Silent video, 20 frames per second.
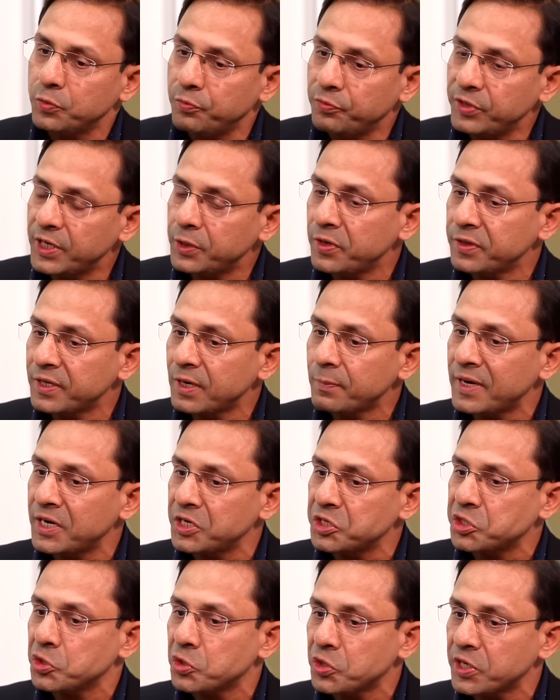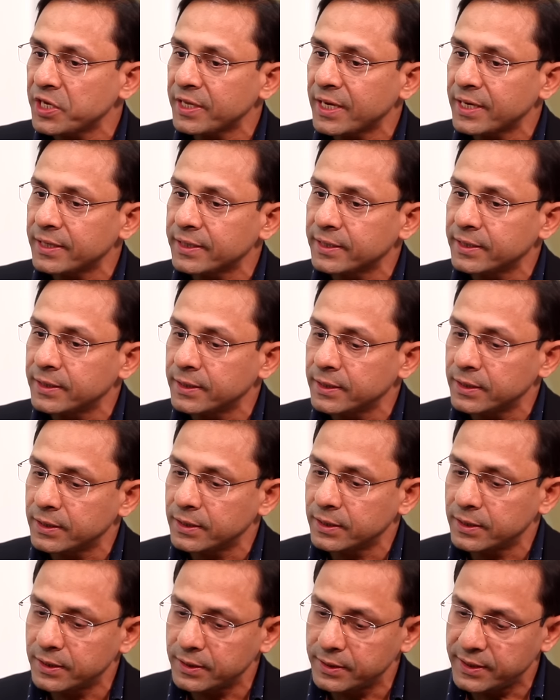So we are doing that by ensuring that
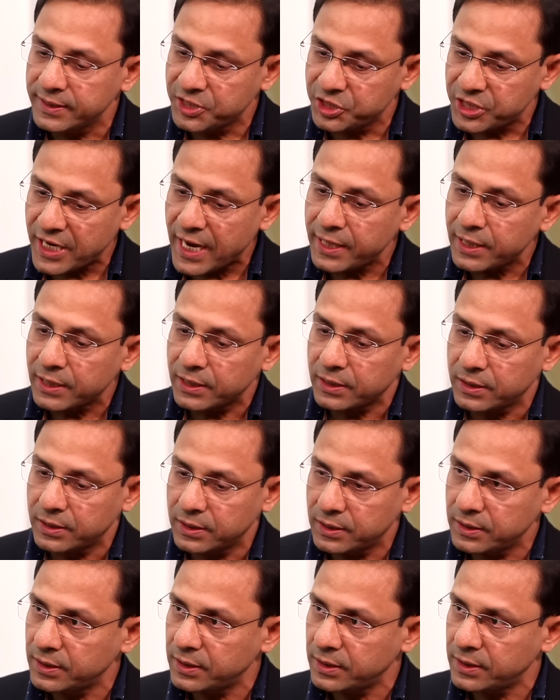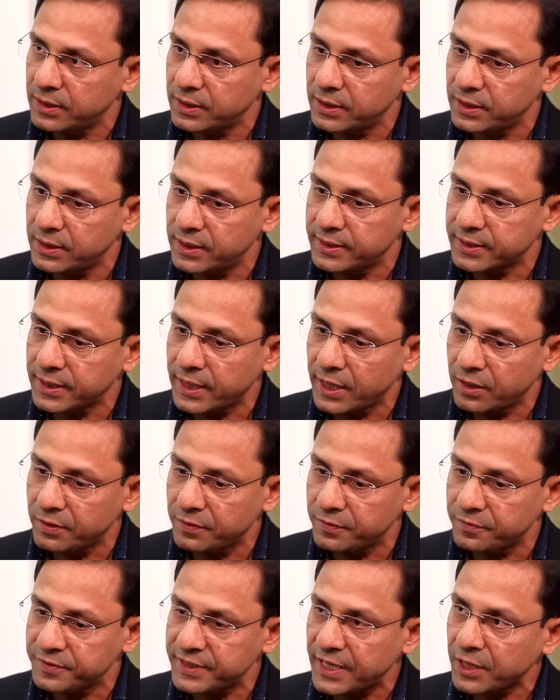uh, this channel uh, is
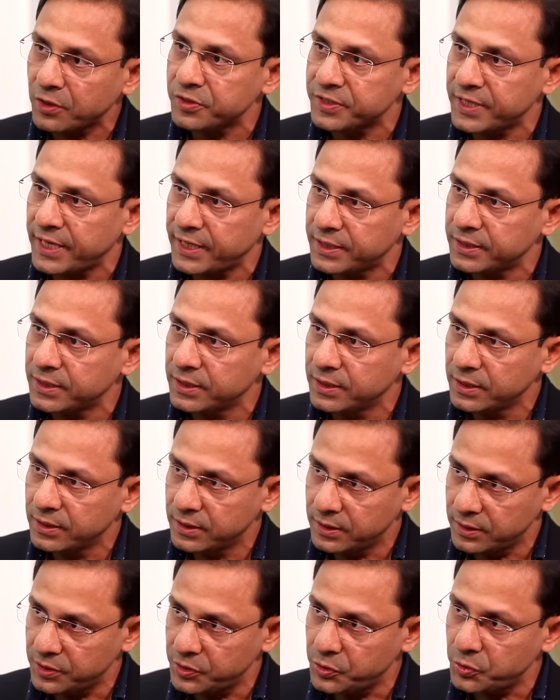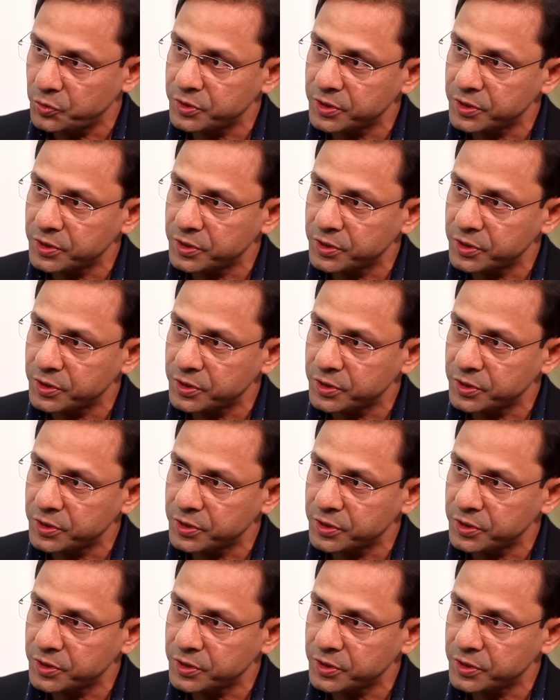kind of sacrosanct, hmm.